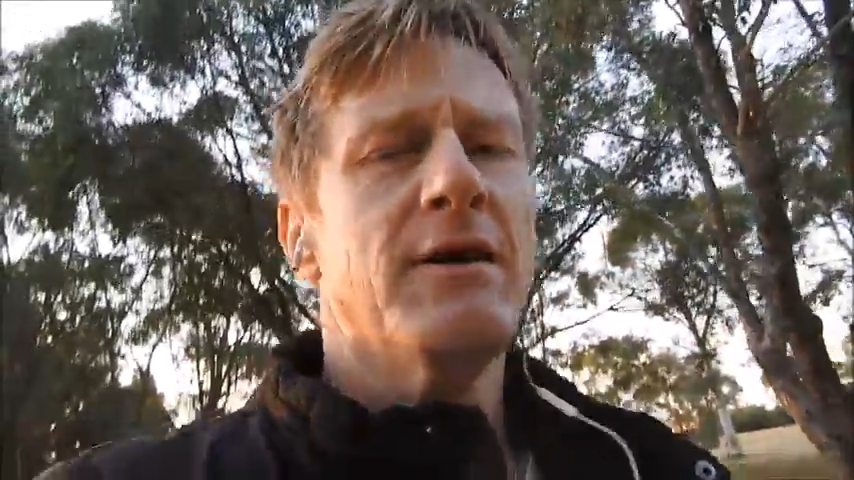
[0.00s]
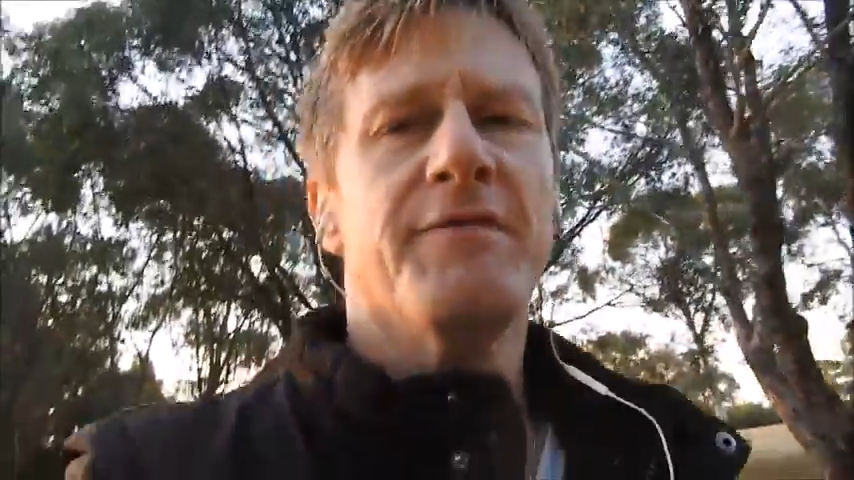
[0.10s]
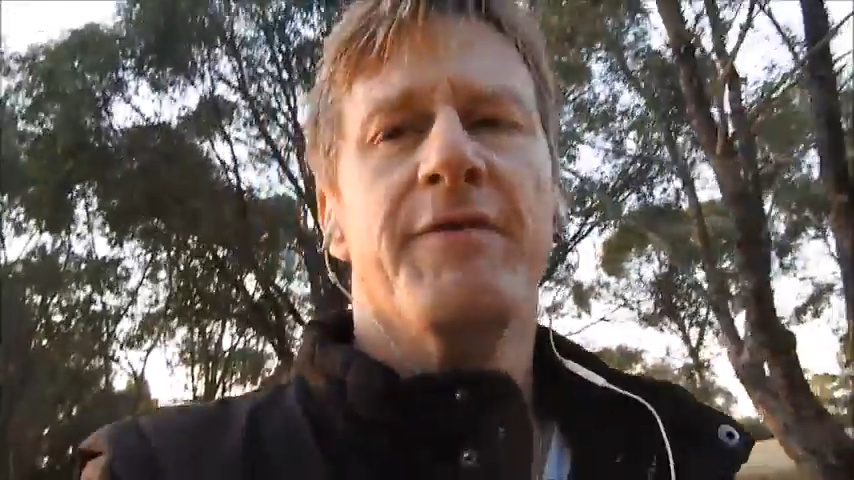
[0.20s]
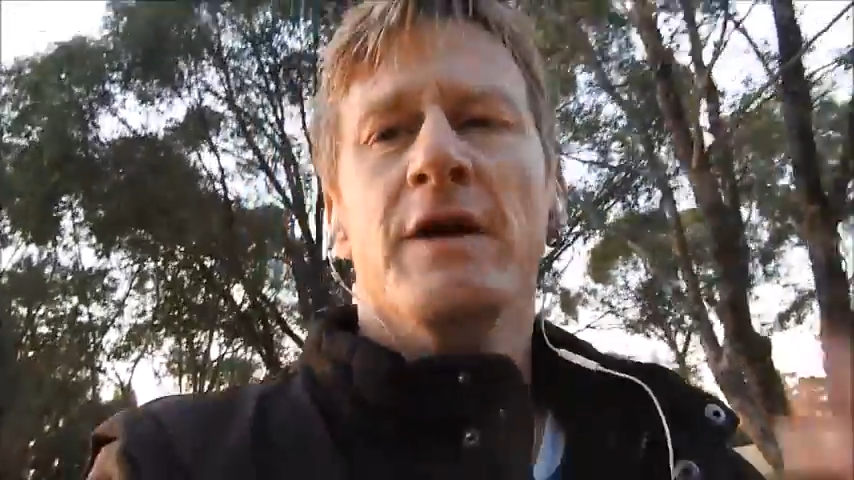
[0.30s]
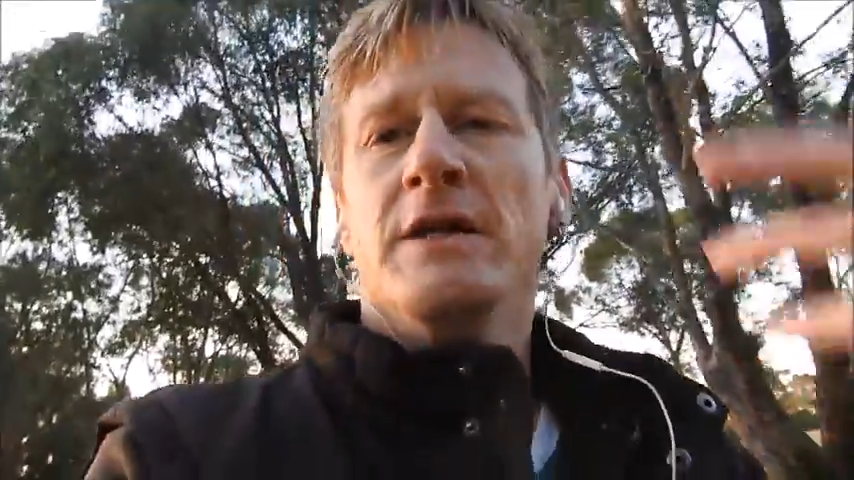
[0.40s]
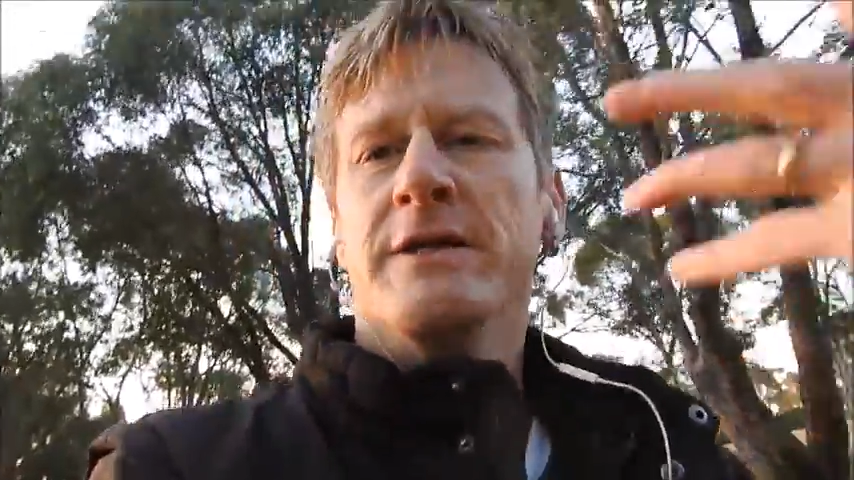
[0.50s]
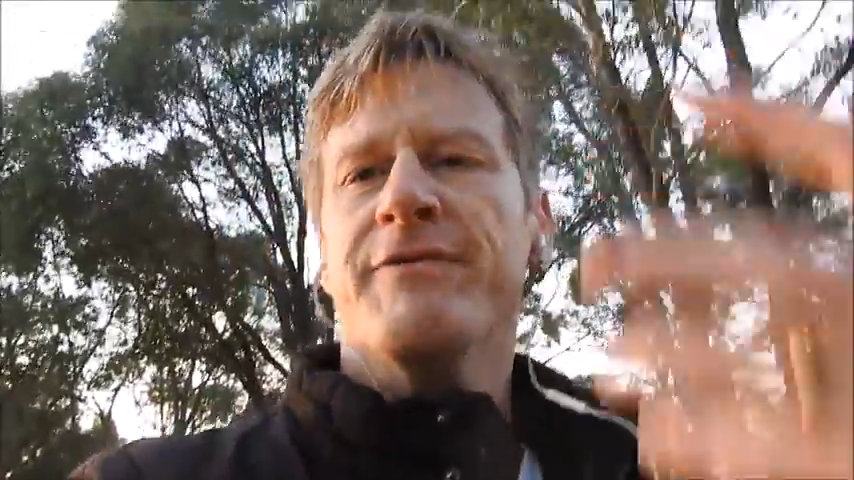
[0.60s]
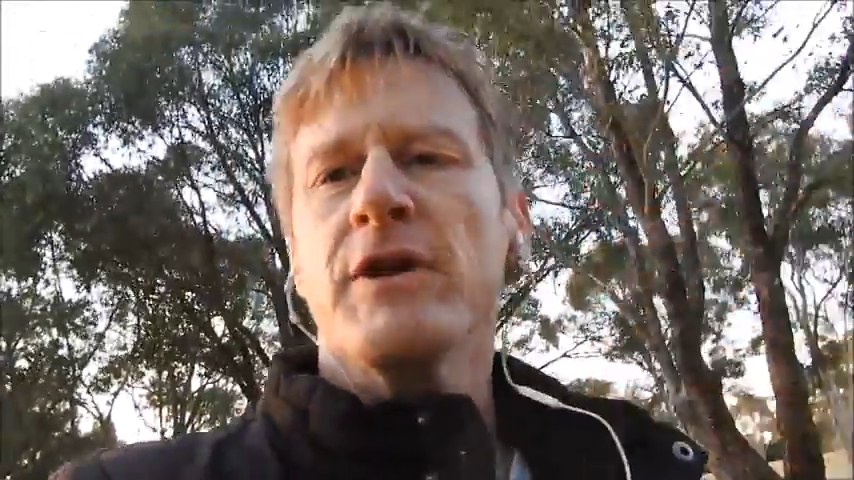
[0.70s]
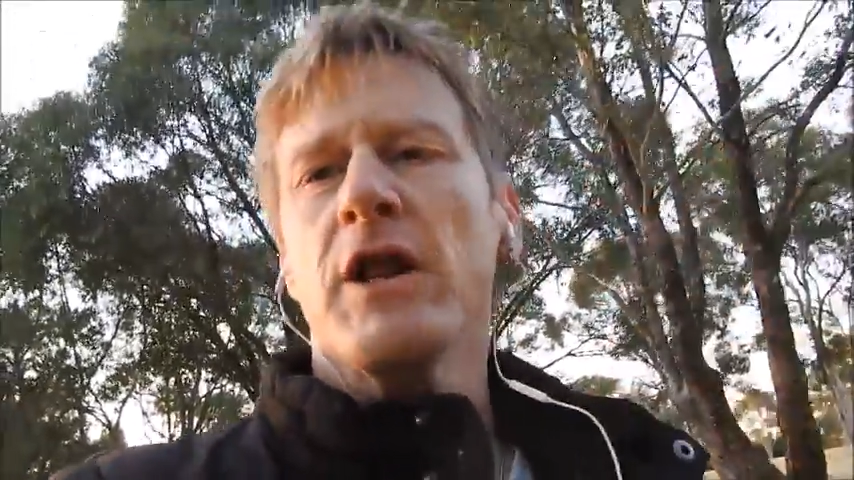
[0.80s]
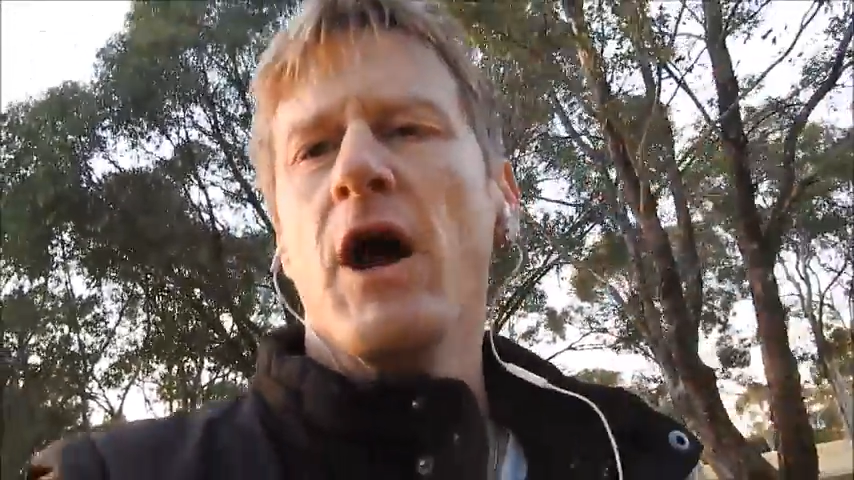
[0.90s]
of
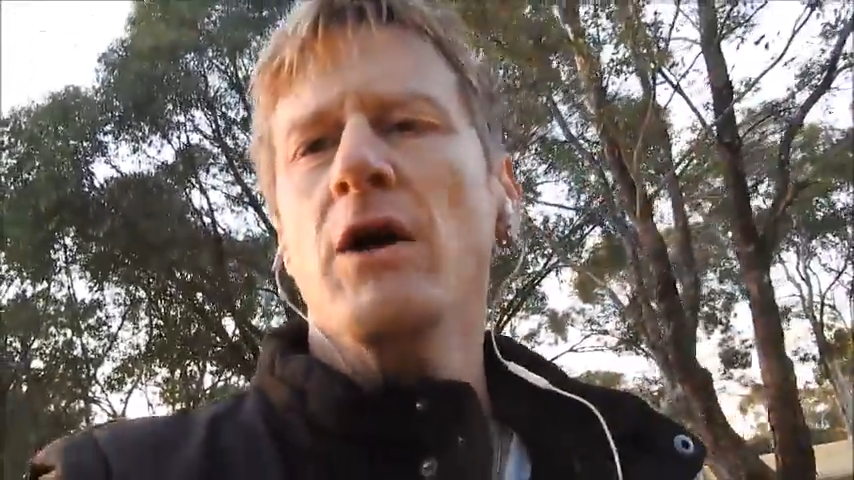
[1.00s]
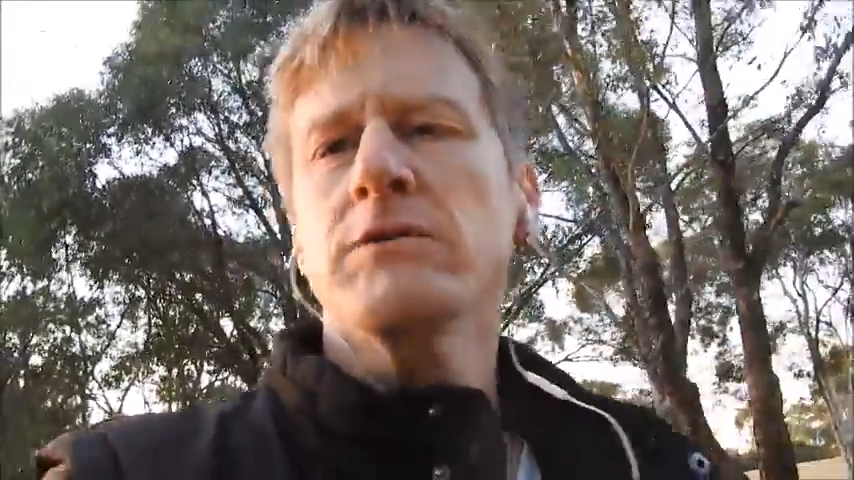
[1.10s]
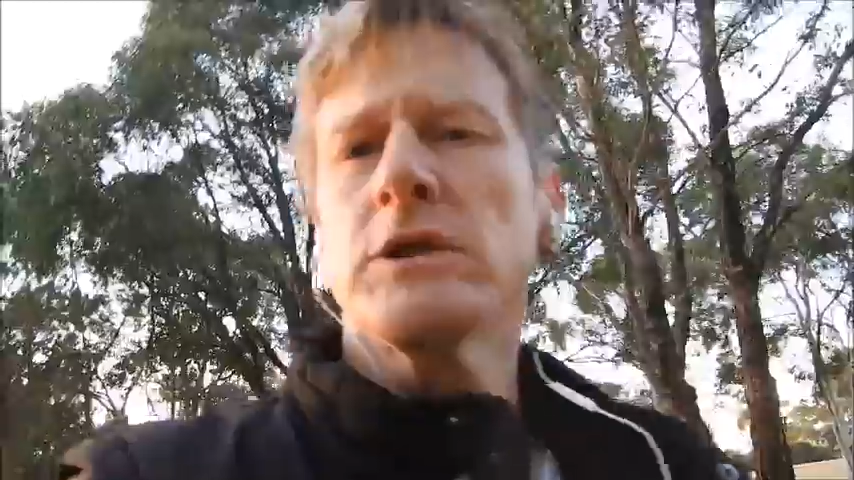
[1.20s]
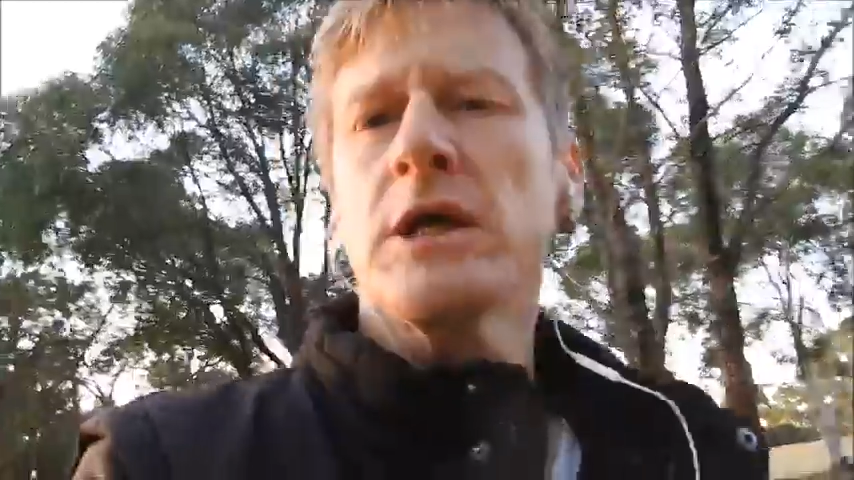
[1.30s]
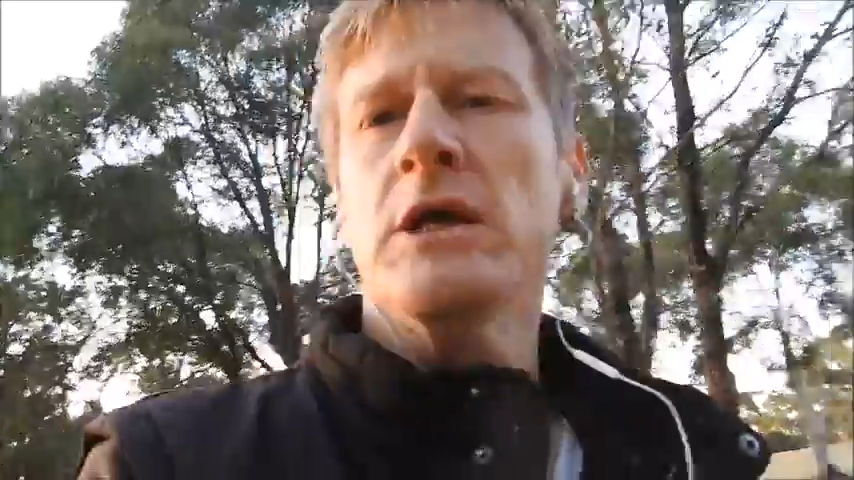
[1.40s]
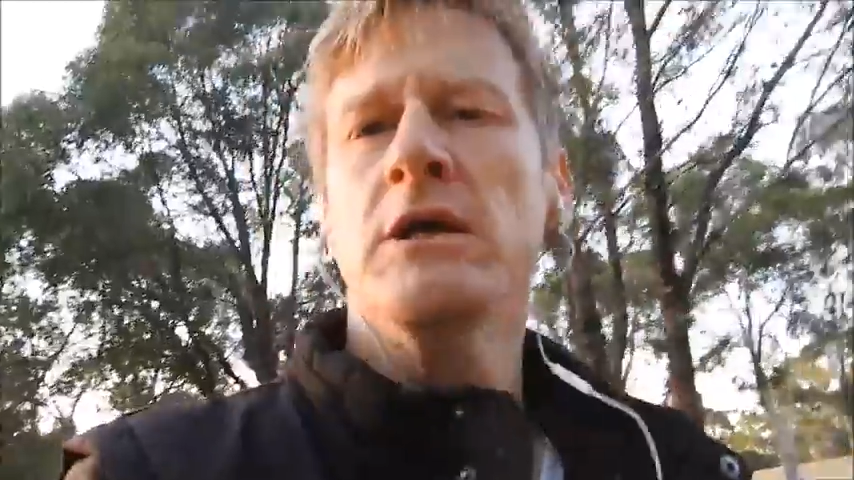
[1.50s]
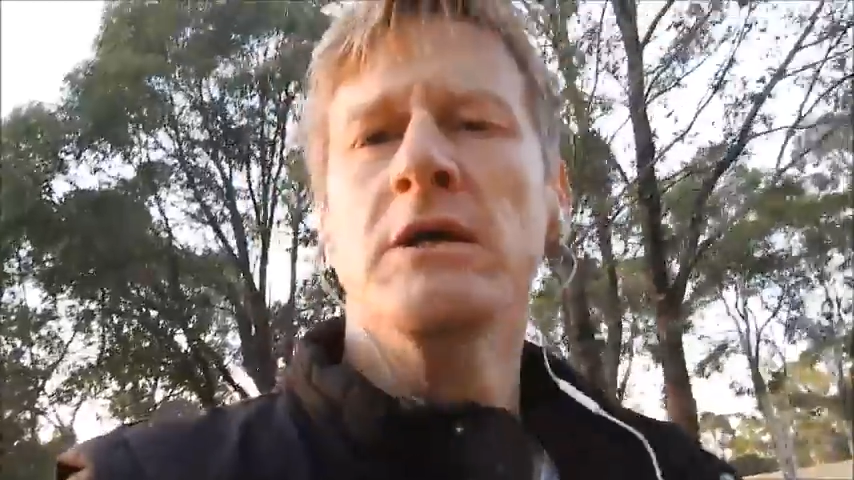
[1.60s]
different clothes,